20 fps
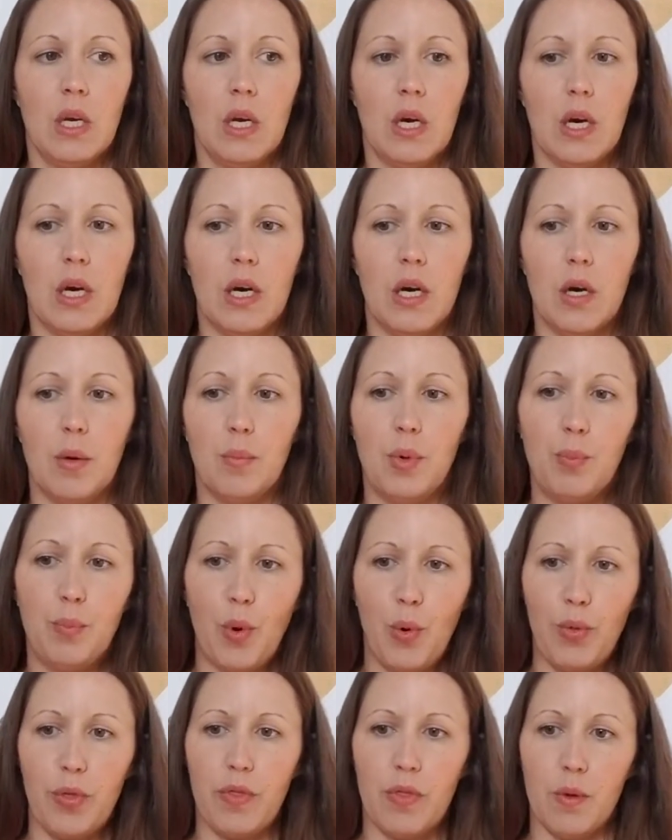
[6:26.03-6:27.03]
uh, but
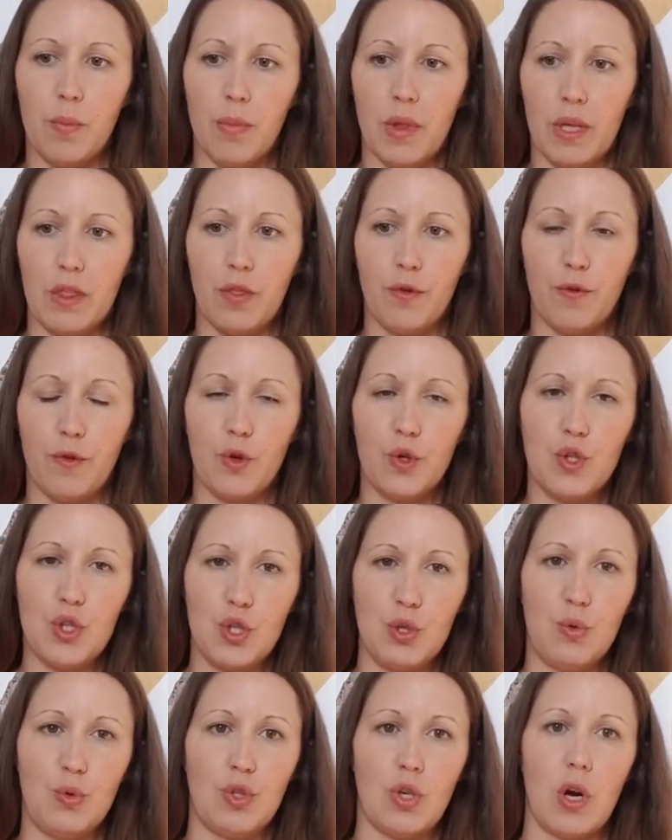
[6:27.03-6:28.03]
both of them, like the first
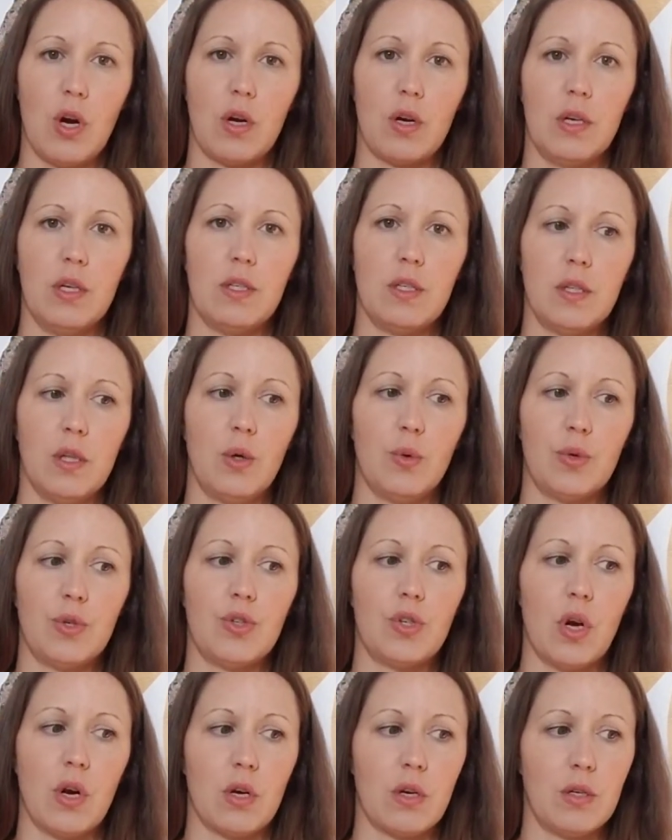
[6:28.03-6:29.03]
two chakras, lower
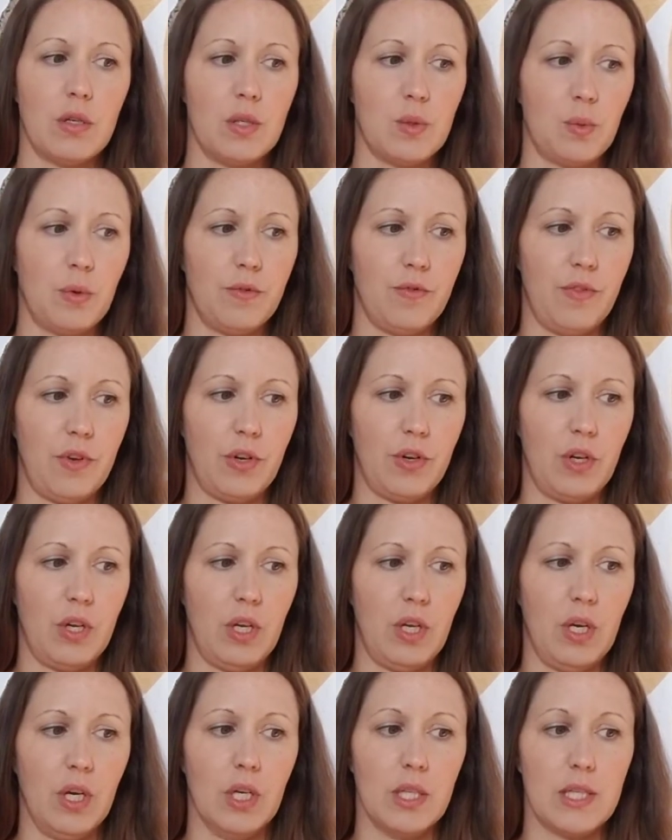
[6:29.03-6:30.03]
chakras, were
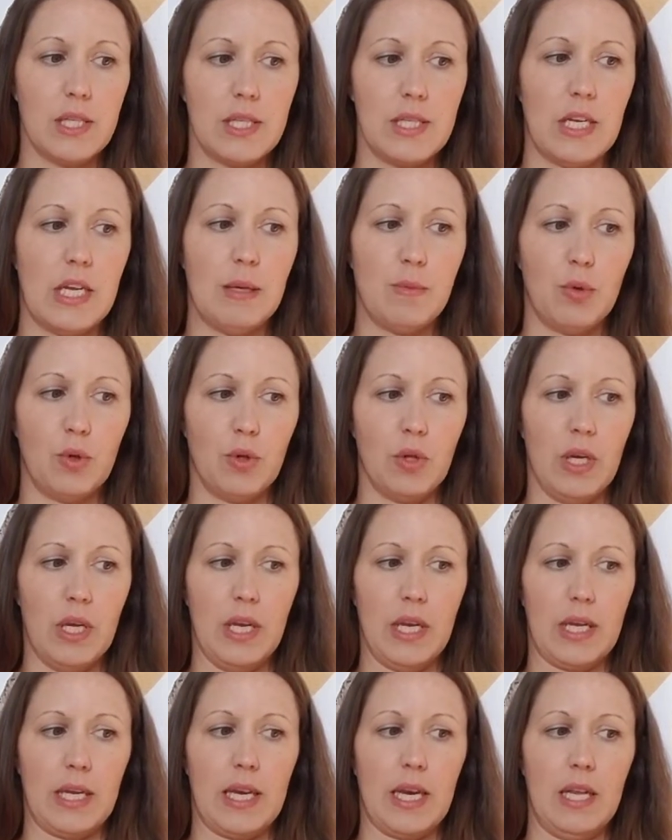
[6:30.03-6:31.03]
very unstable. And
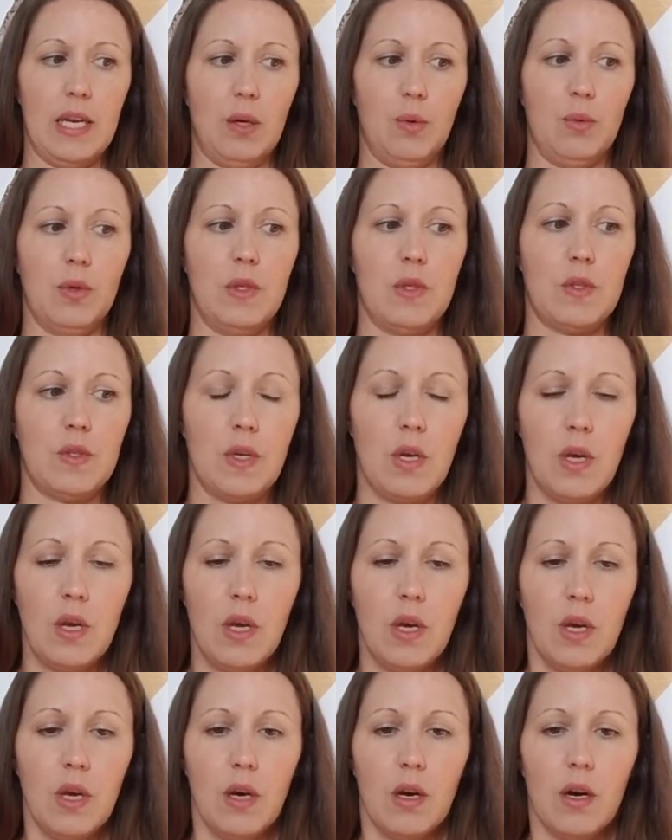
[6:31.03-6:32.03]
again, it was
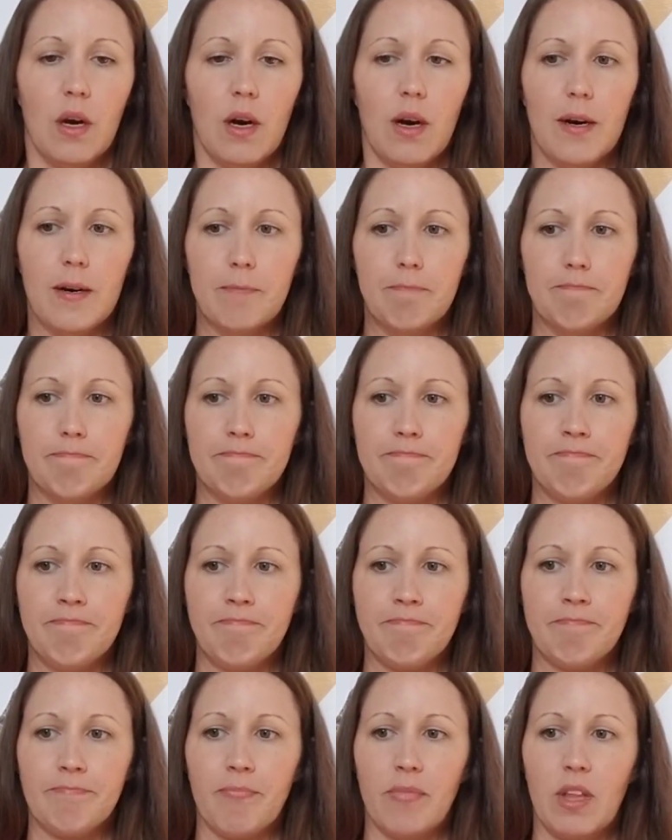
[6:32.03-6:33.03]
um,
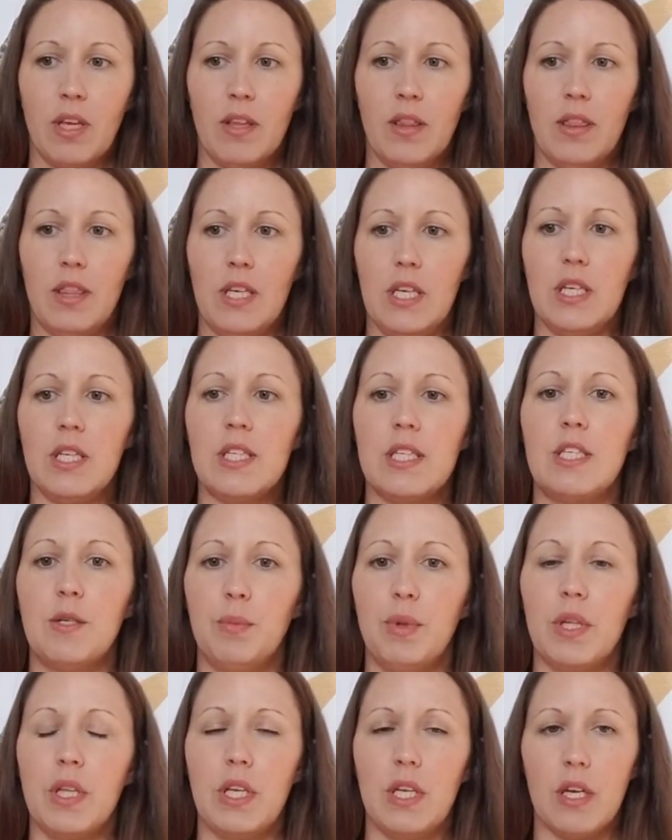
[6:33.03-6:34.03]
the
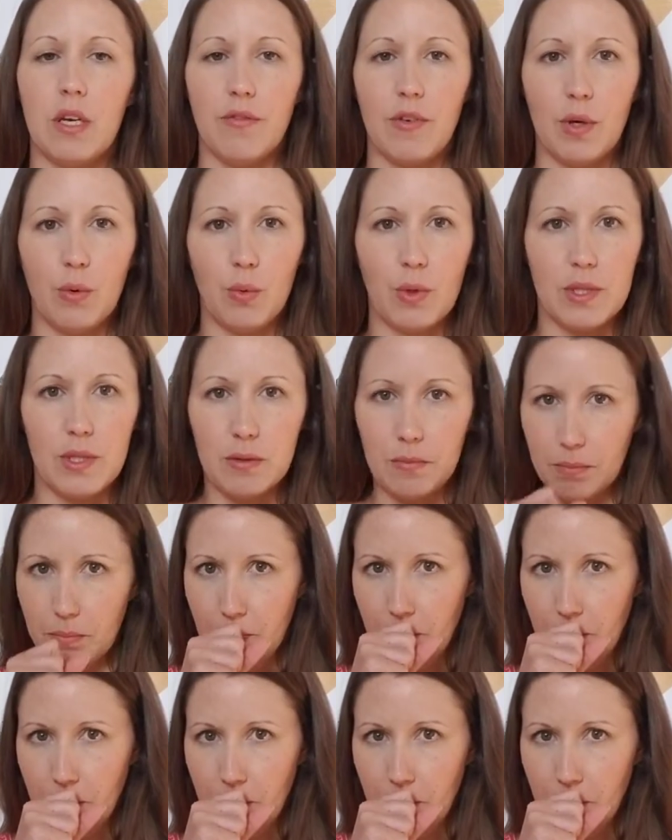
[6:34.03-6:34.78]
instability of it was